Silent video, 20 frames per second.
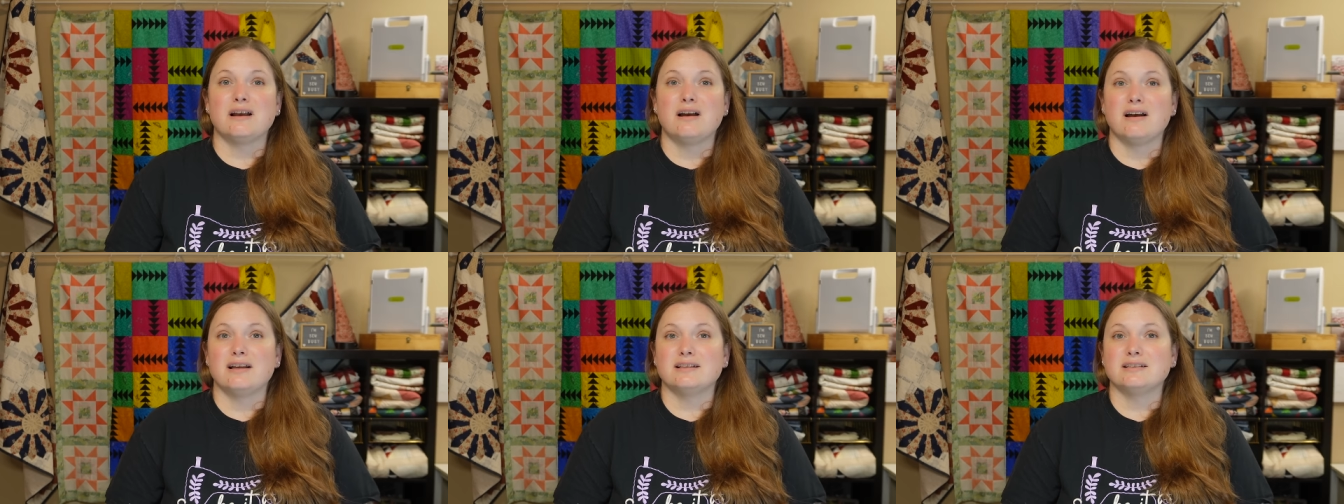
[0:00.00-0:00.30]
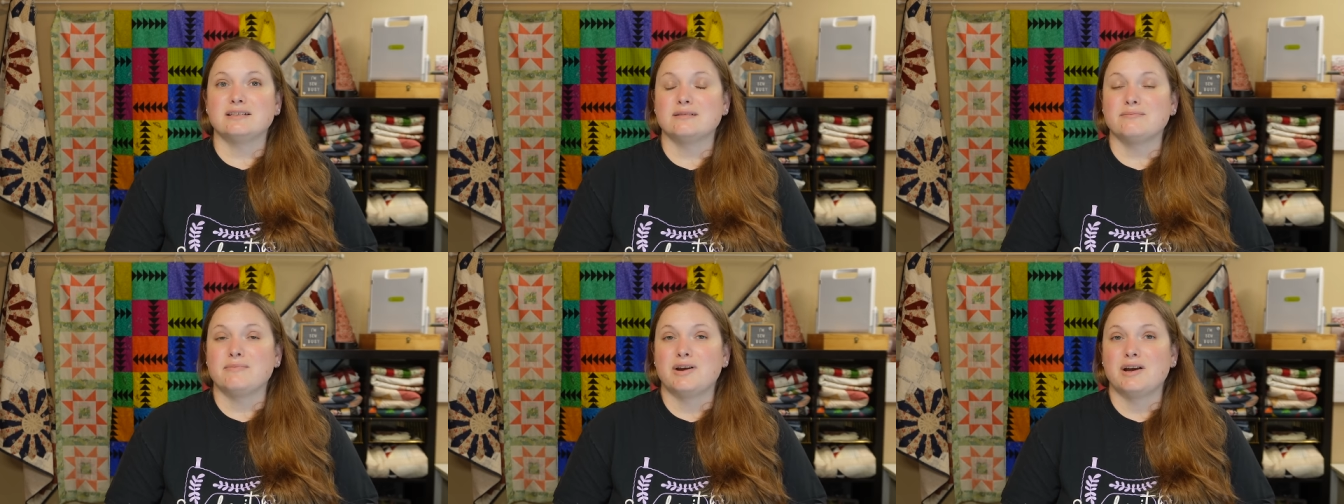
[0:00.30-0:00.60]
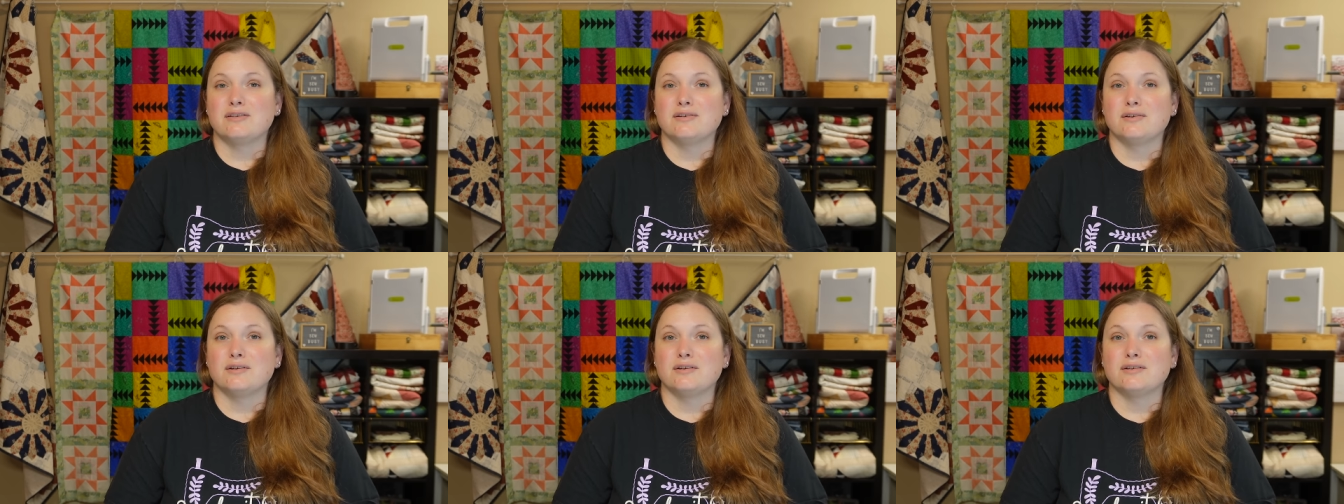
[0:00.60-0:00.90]
on some
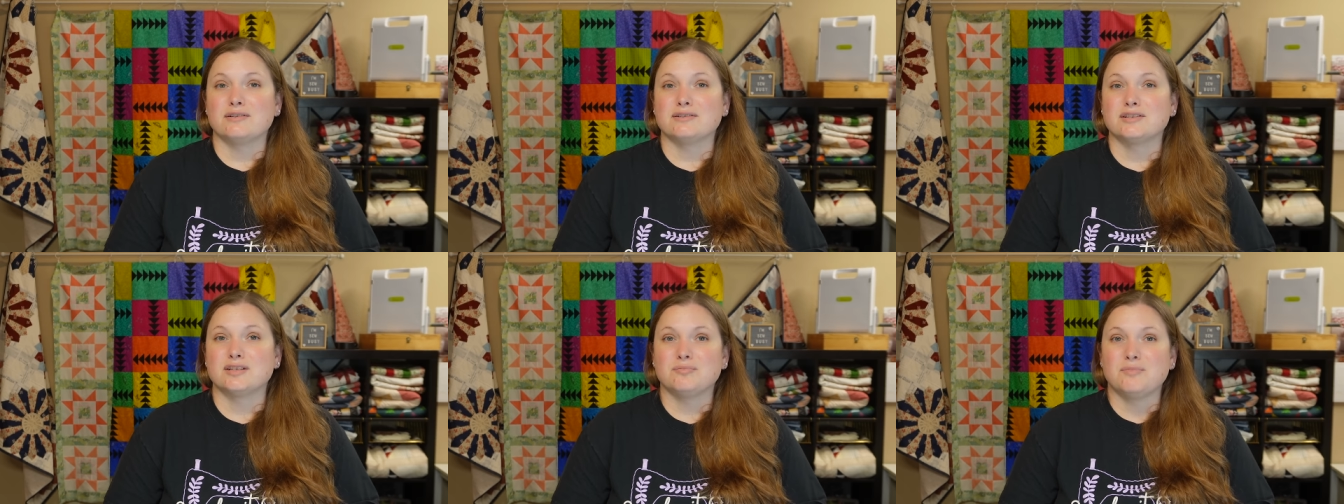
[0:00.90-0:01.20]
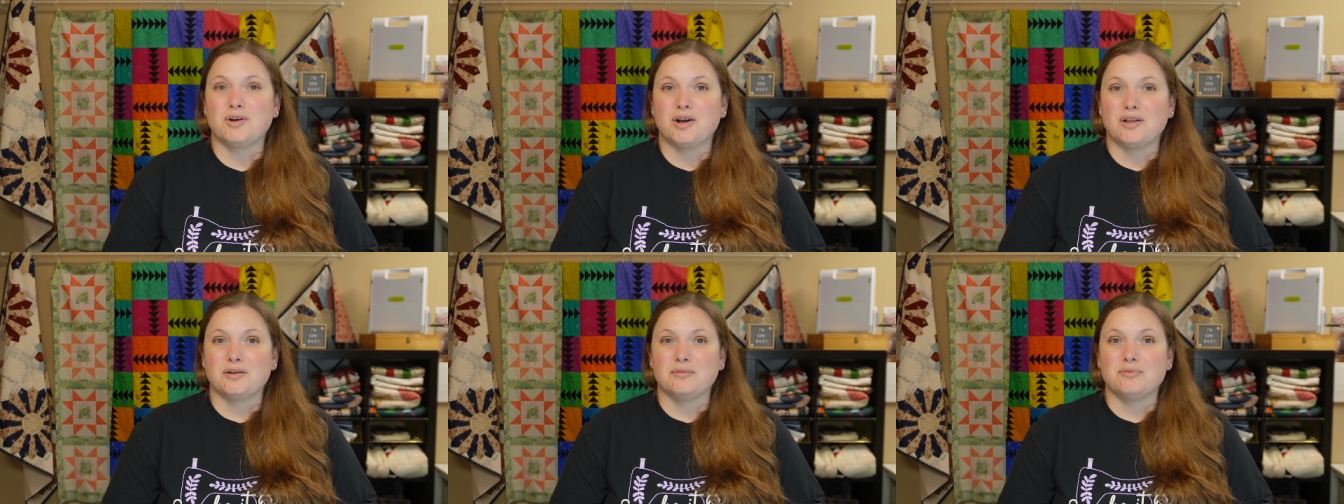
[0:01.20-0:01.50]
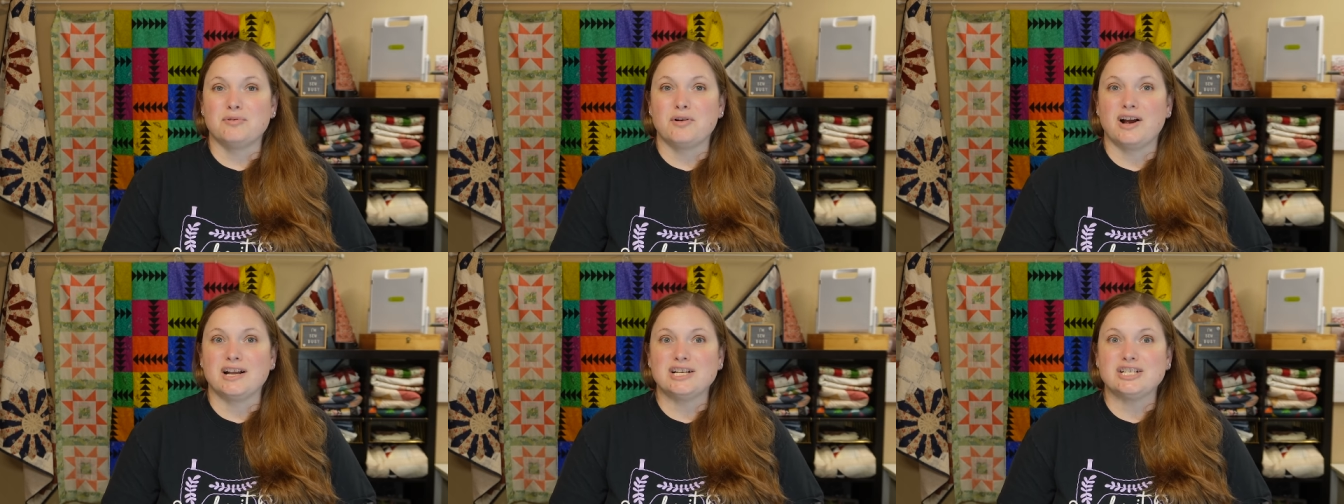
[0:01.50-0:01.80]
other smaller
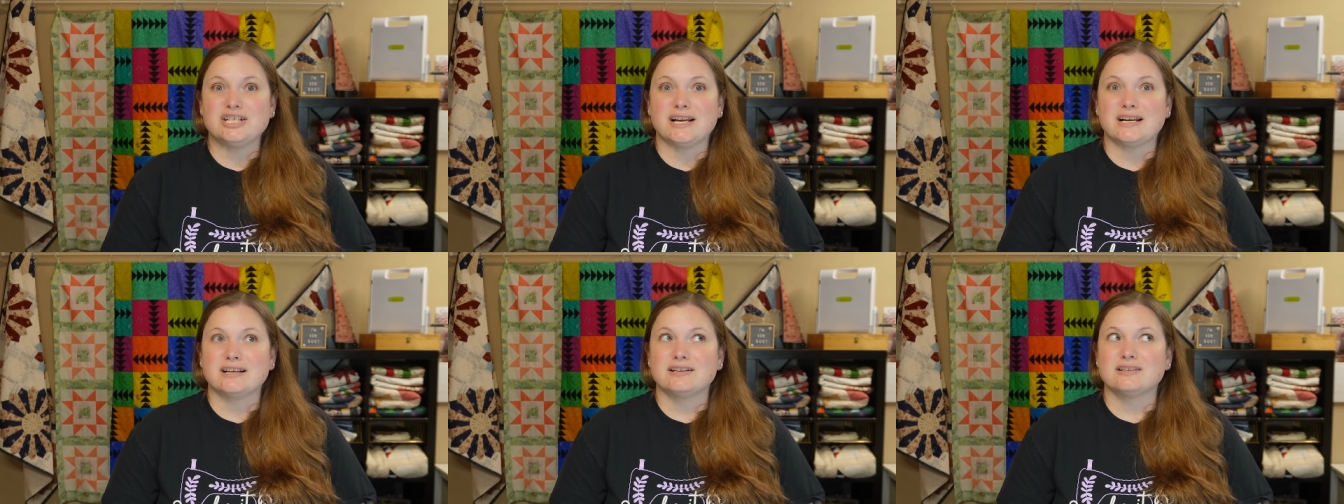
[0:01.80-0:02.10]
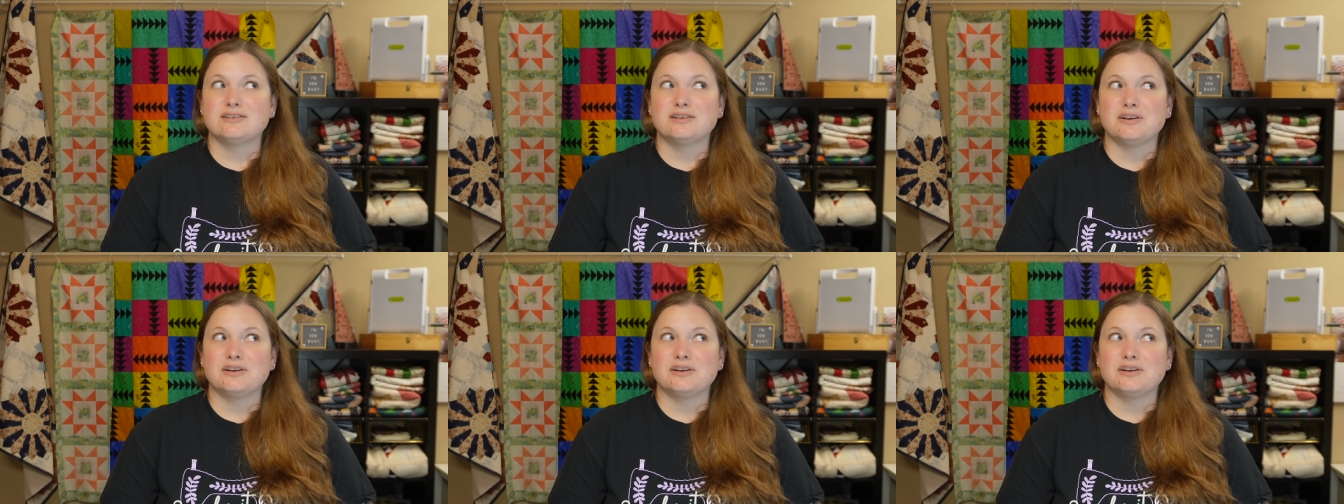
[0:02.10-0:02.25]
projects.